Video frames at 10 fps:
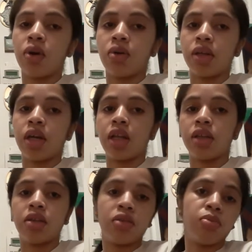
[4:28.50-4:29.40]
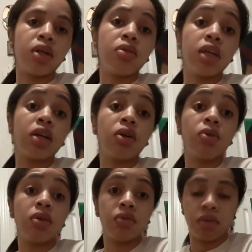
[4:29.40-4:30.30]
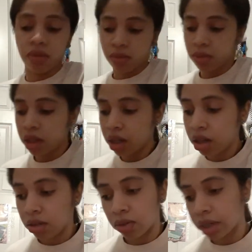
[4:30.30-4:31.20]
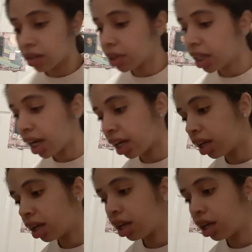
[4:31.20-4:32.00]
we got this big old thing of corn for them. So every day,